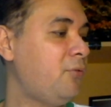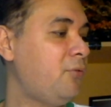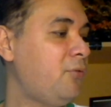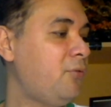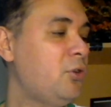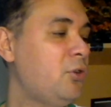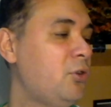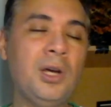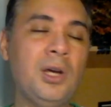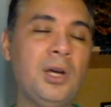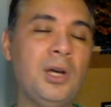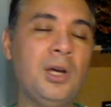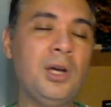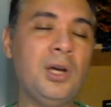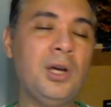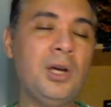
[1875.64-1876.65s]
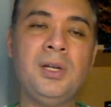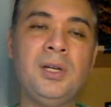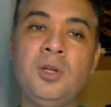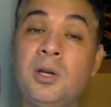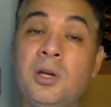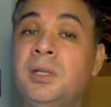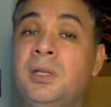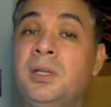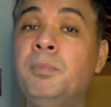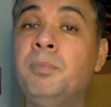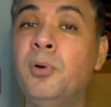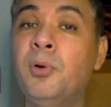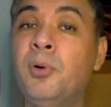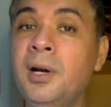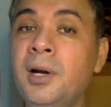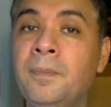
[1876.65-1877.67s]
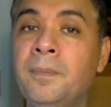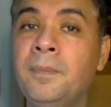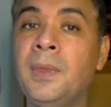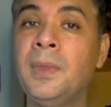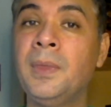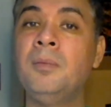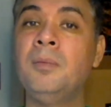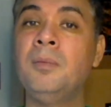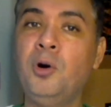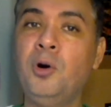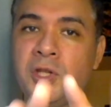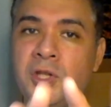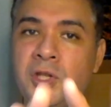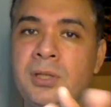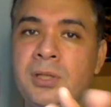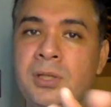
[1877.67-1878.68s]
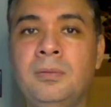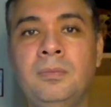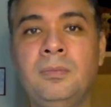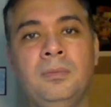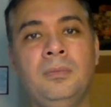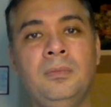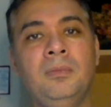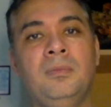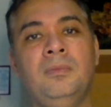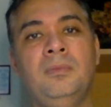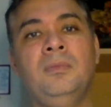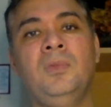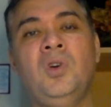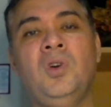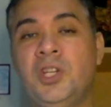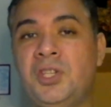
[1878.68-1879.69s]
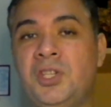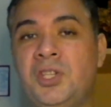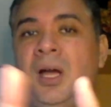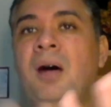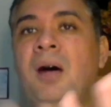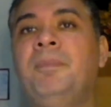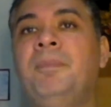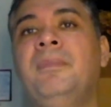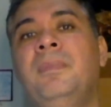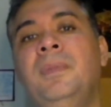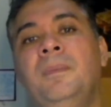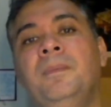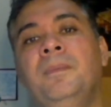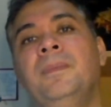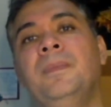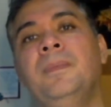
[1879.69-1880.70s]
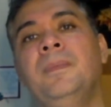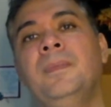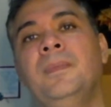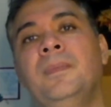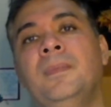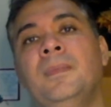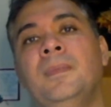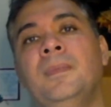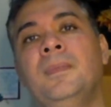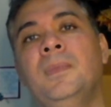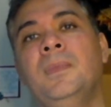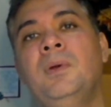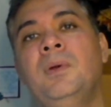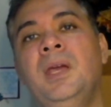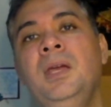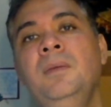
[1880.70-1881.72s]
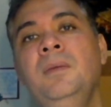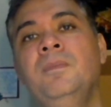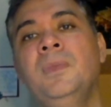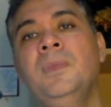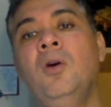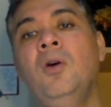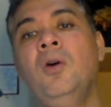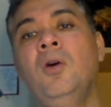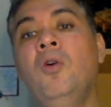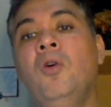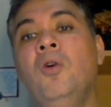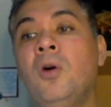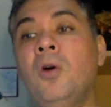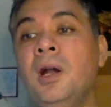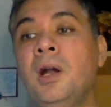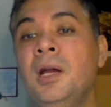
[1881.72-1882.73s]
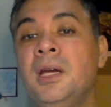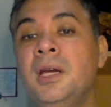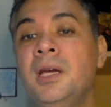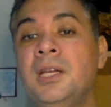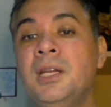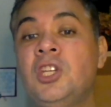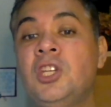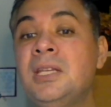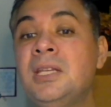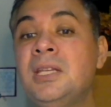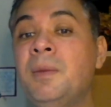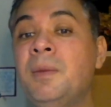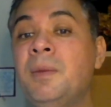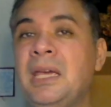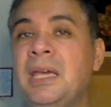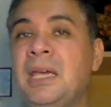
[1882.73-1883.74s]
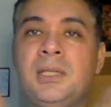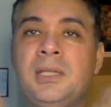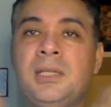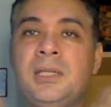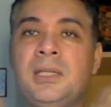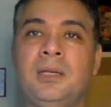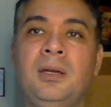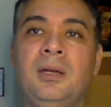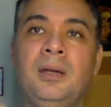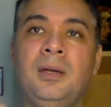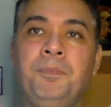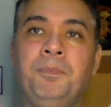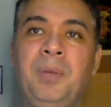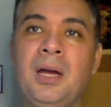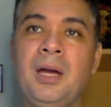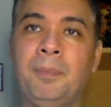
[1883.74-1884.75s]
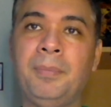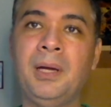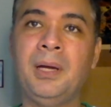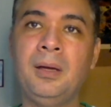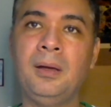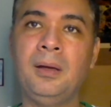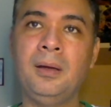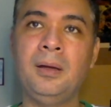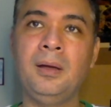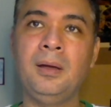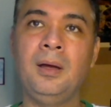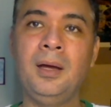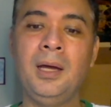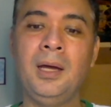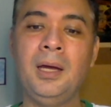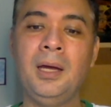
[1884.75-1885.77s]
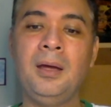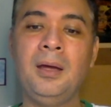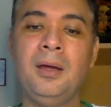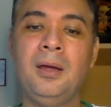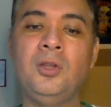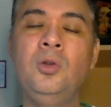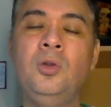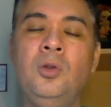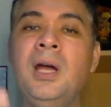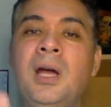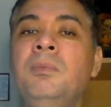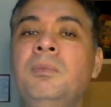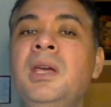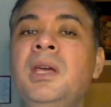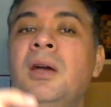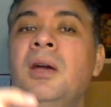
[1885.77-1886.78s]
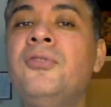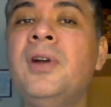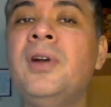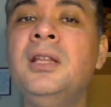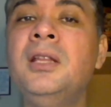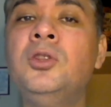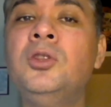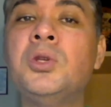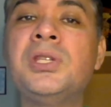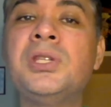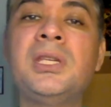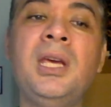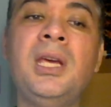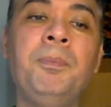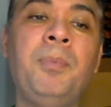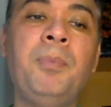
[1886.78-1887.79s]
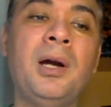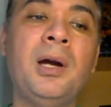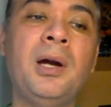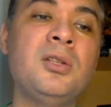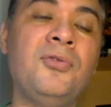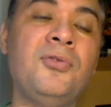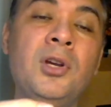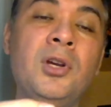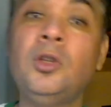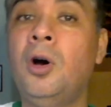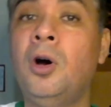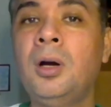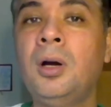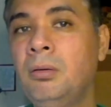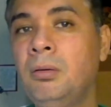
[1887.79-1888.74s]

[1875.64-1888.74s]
you lost your attention because they're bored, pause or stop. Okay? Or change the pace. Pick up. Do not be afraid to skip parts of your talk.